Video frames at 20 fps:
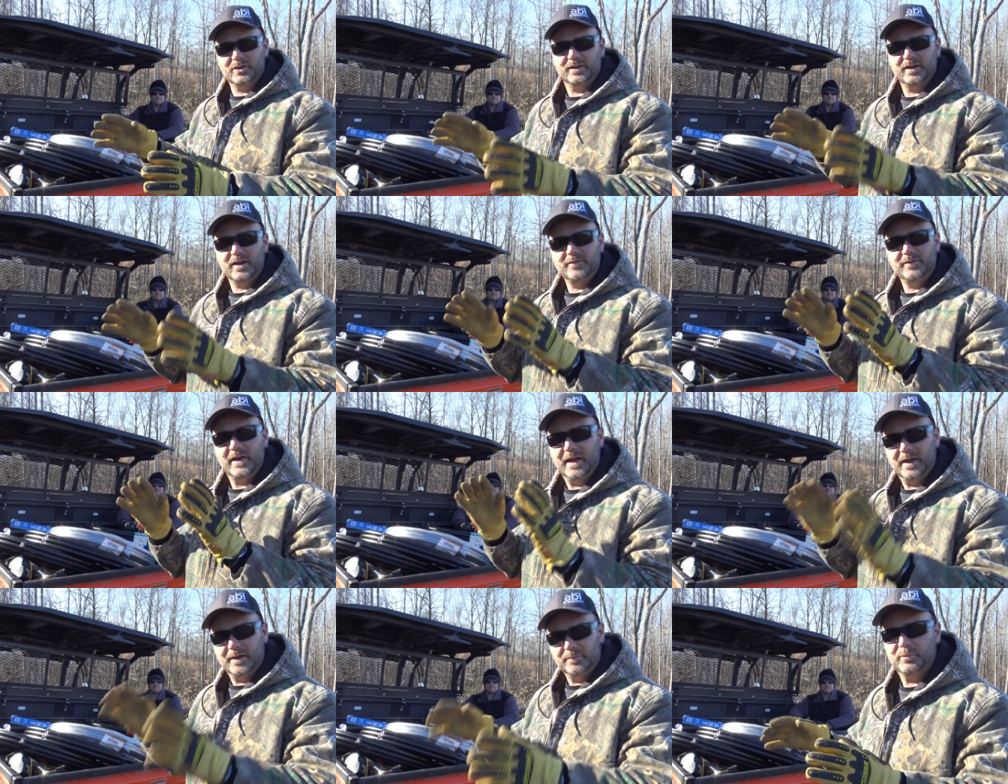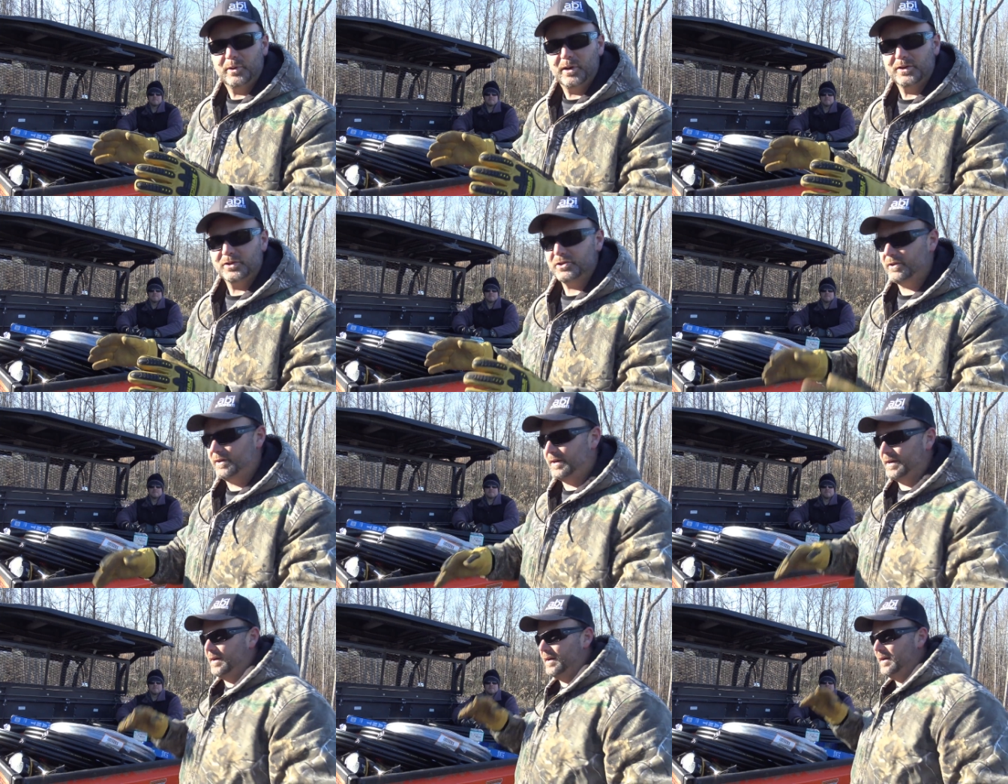enough head
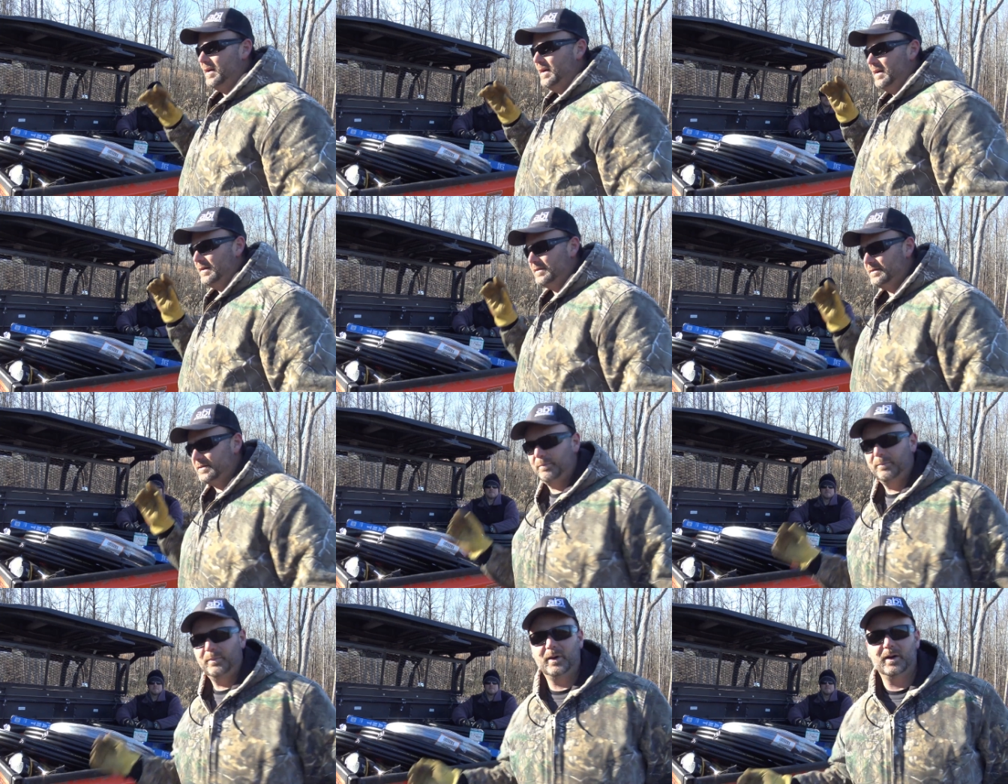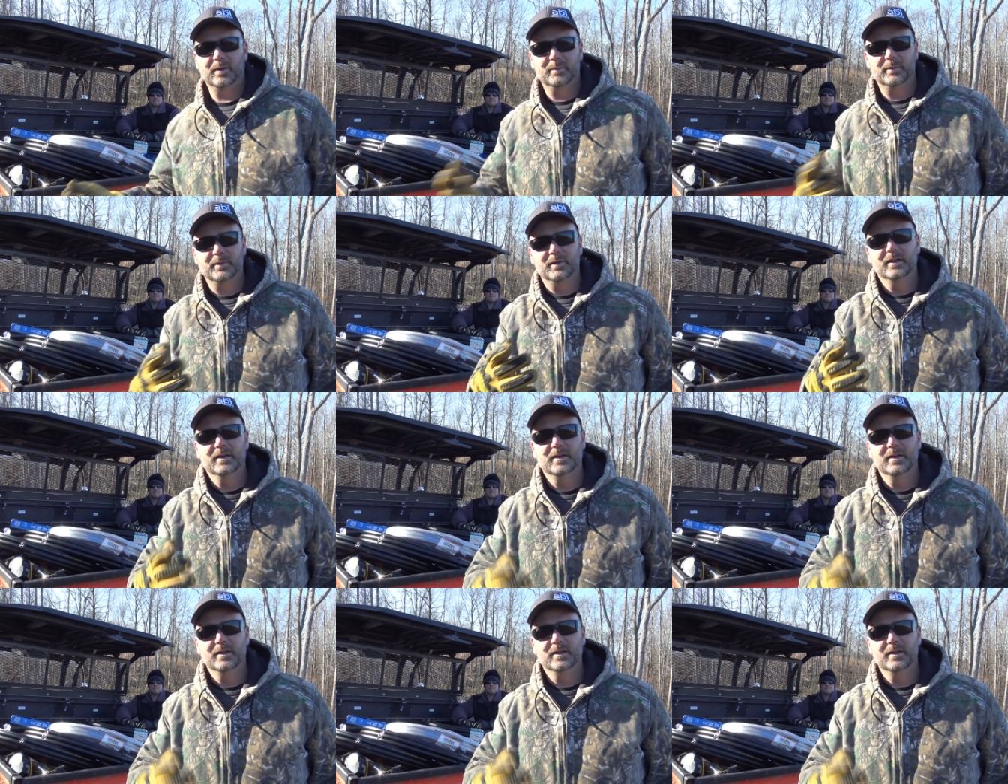pressure here to pump